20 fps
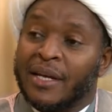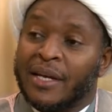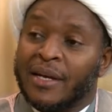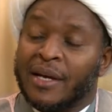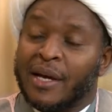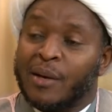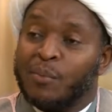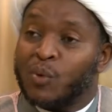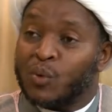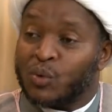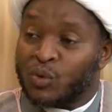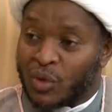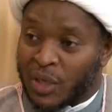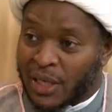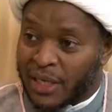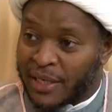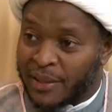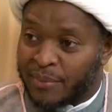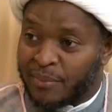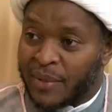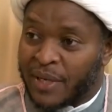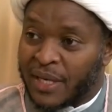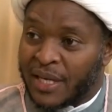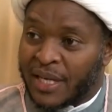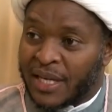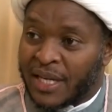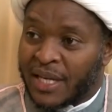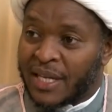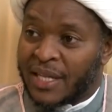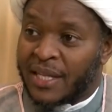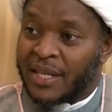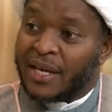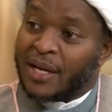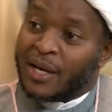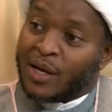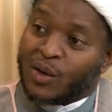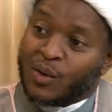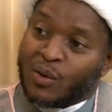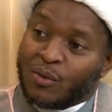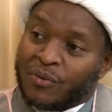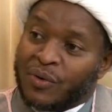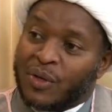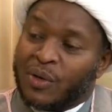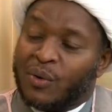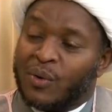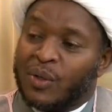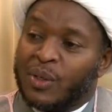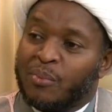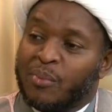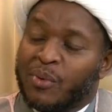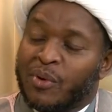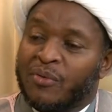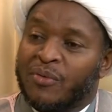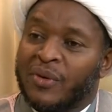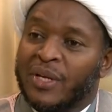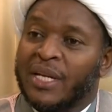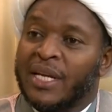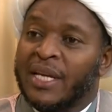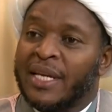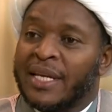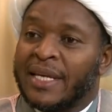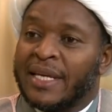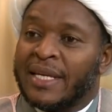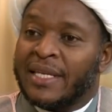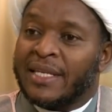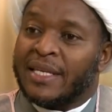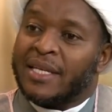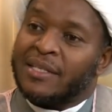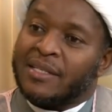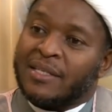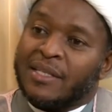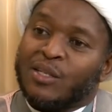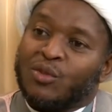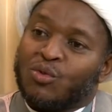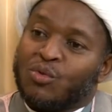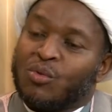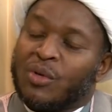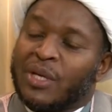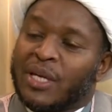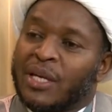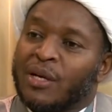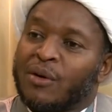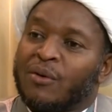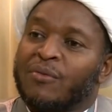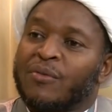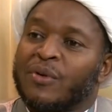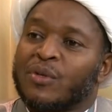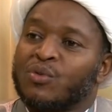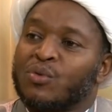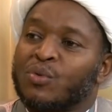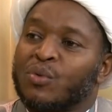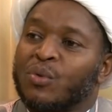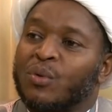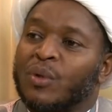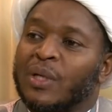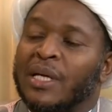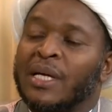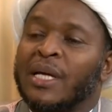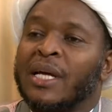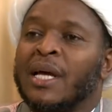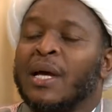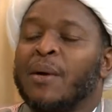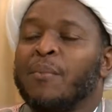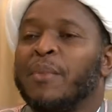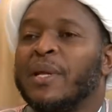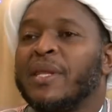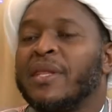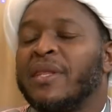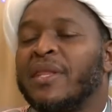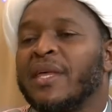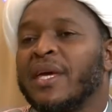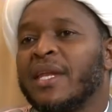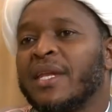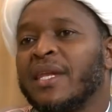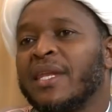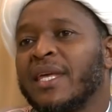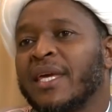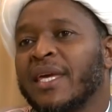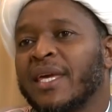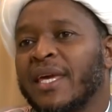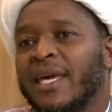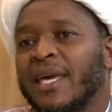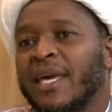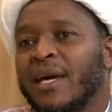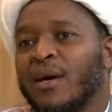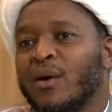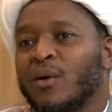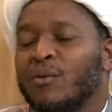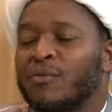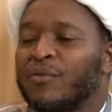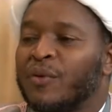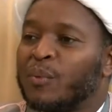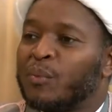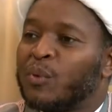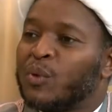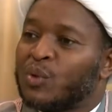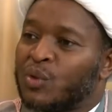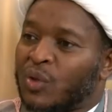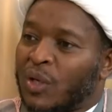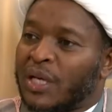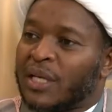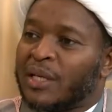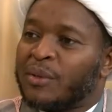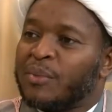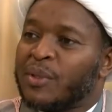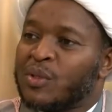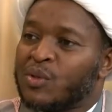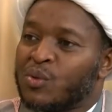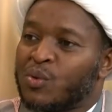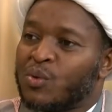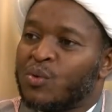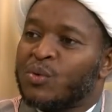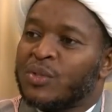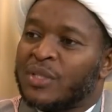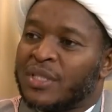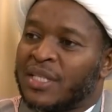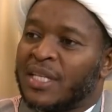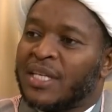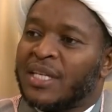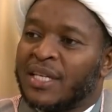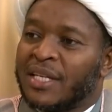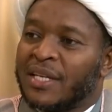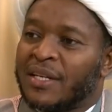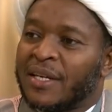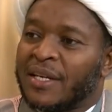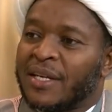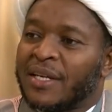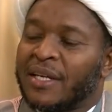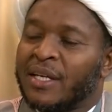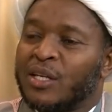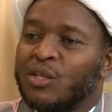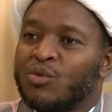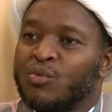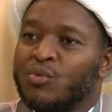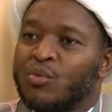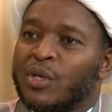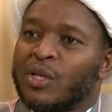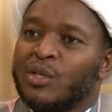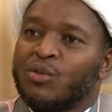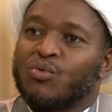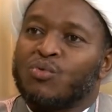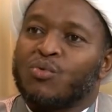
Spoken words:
Abu Talib, the uncle of the Holy Prophet. Yes, he took care of Rasulullah. But then the care of Abu Talib, as you could see, it